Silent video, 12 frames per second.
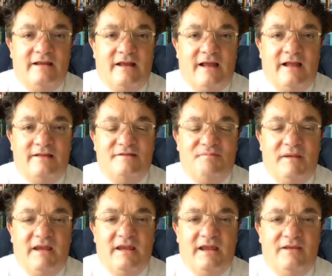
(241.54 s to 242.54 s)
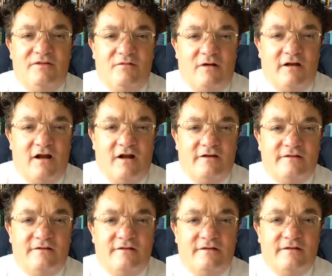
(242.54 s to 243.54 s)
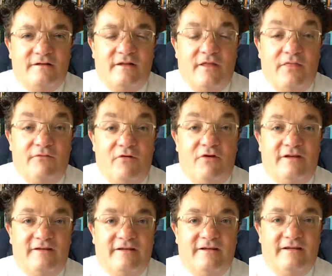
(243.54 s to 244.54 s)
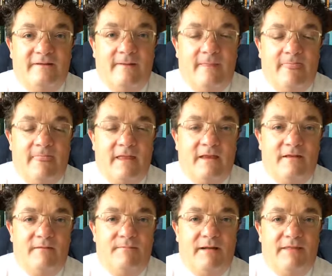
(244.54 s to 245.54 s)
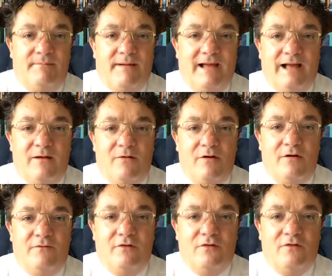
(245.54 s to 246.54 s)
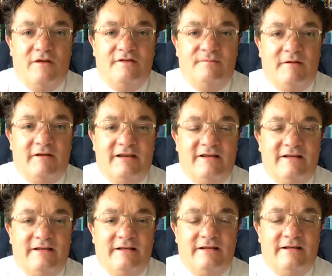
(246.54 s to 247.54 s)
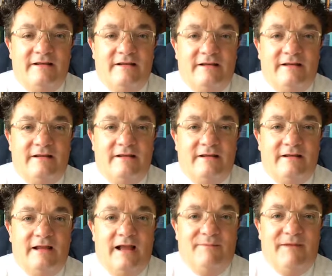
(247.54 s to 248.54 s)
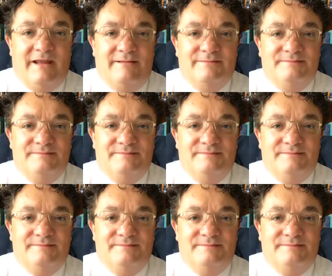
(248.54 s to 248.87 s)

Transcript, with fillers: and speak into our hearts through it by the power of your Holy Spirit? Amen.